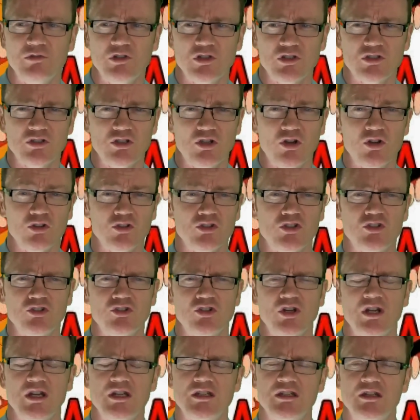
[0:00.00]
I'm just
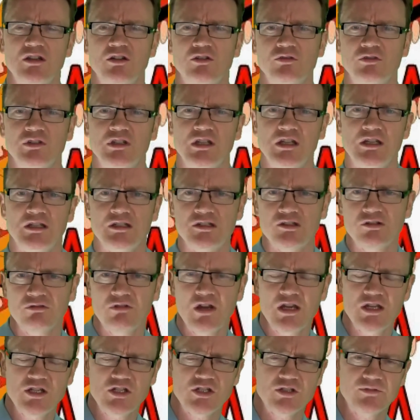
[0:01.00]
concentrating on the
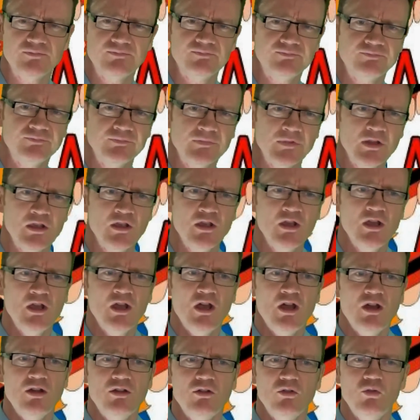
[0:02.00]
alliteration.
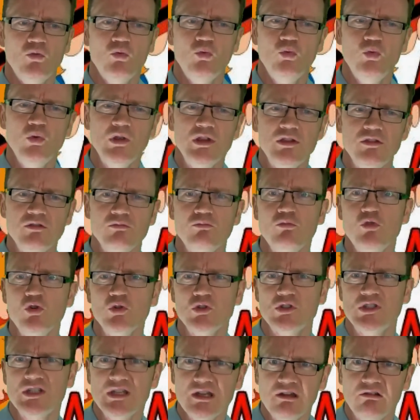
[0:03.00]
With
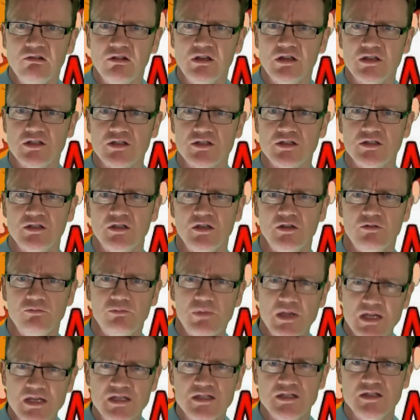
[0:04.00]
more serious
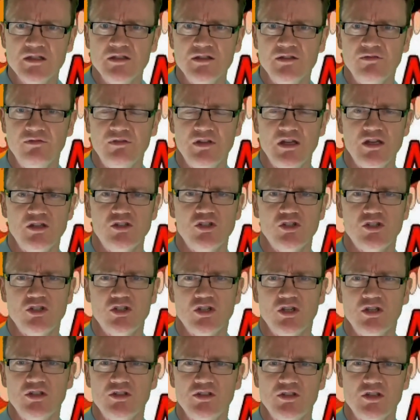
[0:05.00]
pieces of
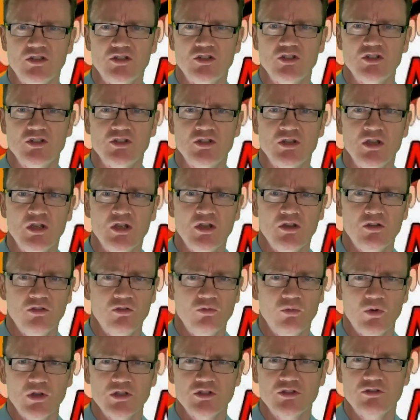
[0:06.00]
literature, such as
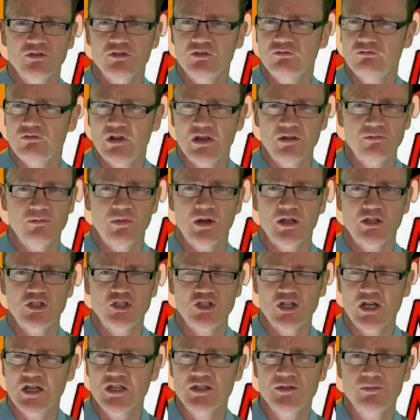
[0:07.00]
the ones written by
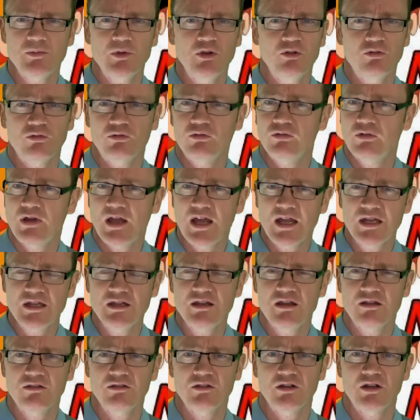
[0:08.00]
Shakespeare or
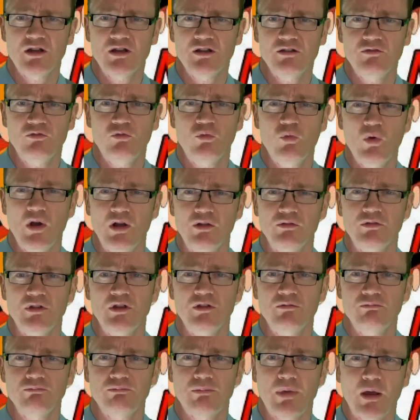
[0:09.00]
any other kind of
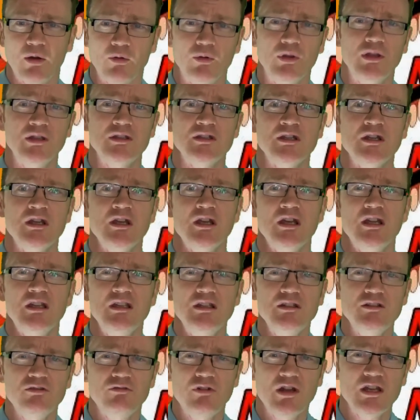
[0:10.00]
well-known poet,
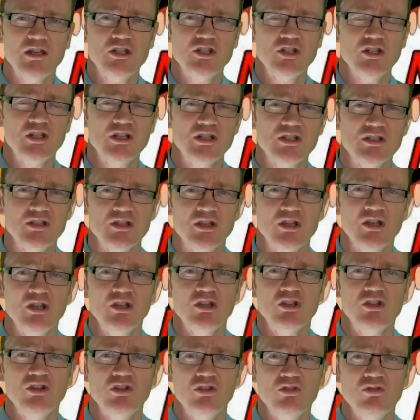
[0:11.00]
alliteration is
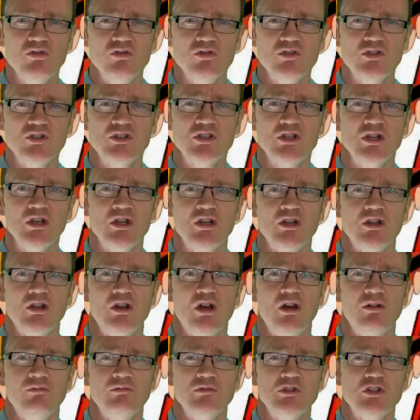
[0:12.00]
used
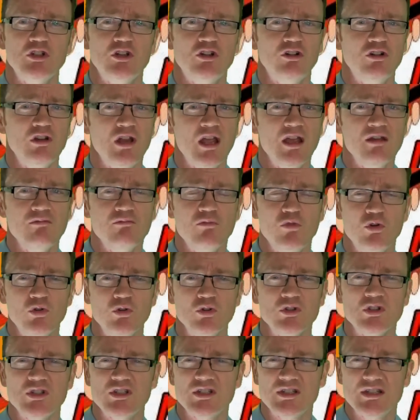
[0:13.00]
to create
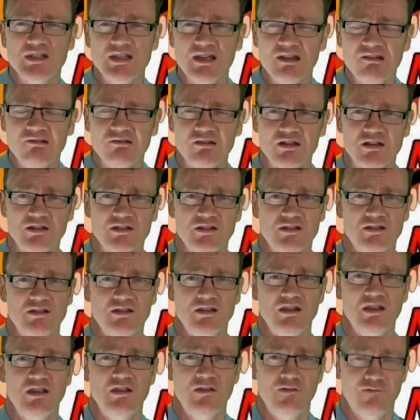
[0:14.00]
more
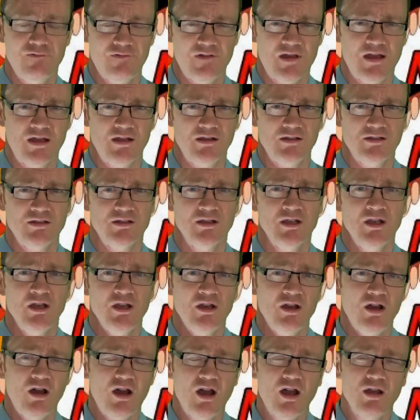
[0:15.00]
serious effects.
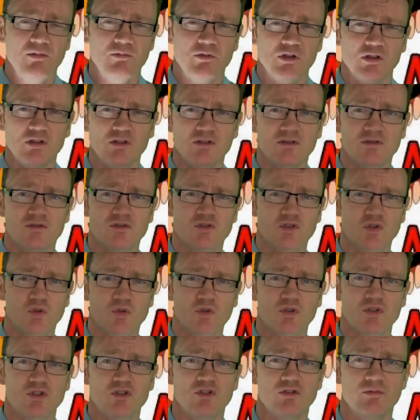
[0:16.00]
I'm going to
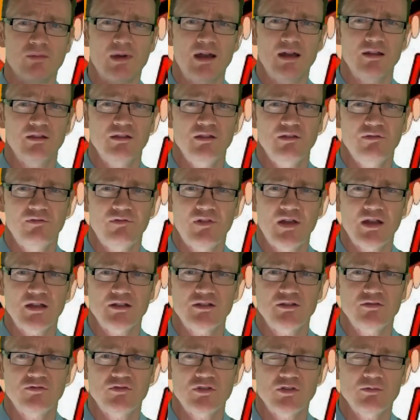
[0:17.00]
talk to you about the
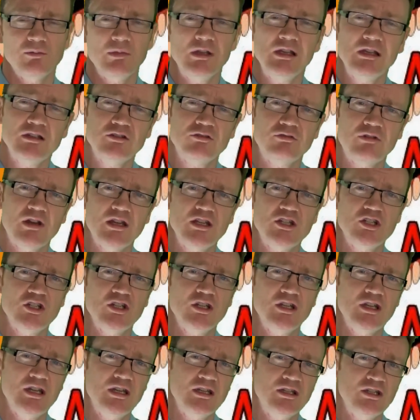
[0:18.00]
effect of some
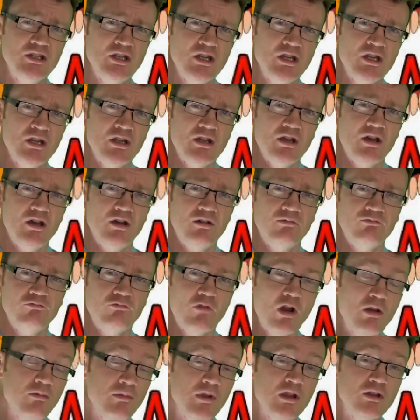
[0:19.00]
alliteration
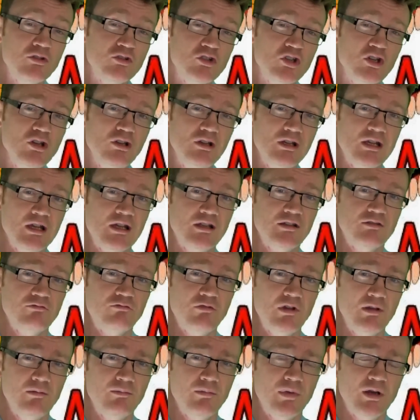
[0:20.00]
in Romeo and Juliet,
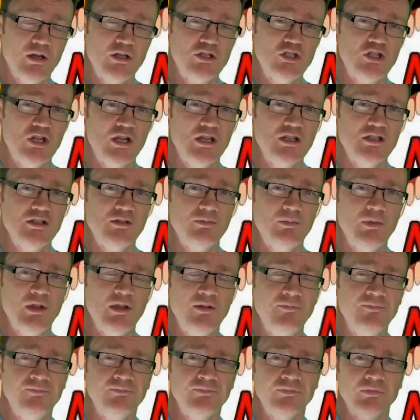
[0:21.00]
written by
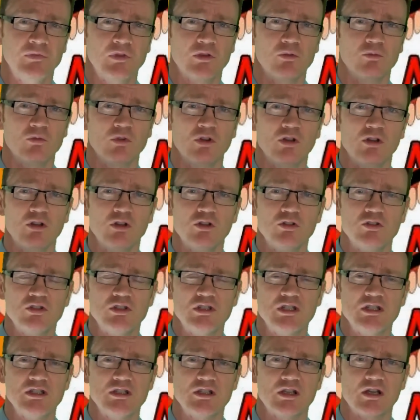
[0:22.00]
Shakespeare. I'm going to
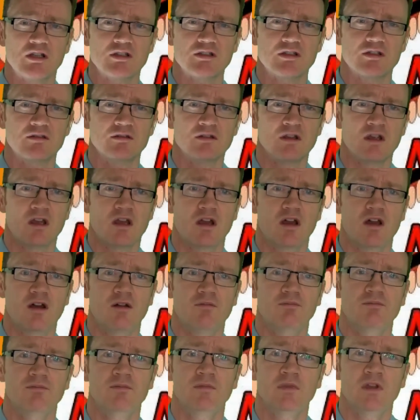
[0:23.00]
discuss
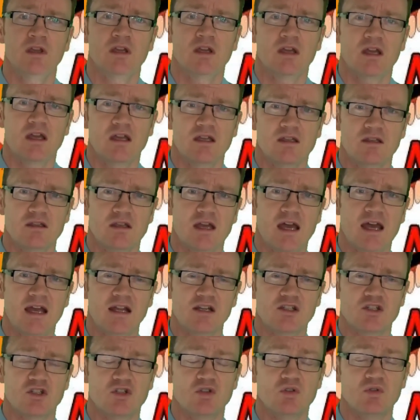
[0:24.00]

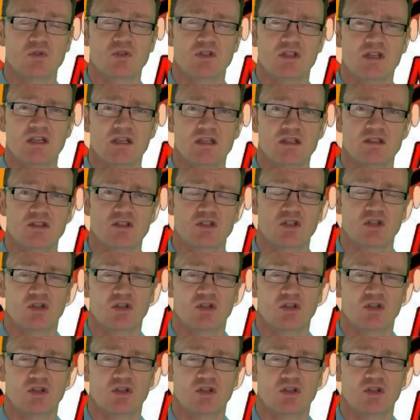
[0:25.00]
Act 2, Scene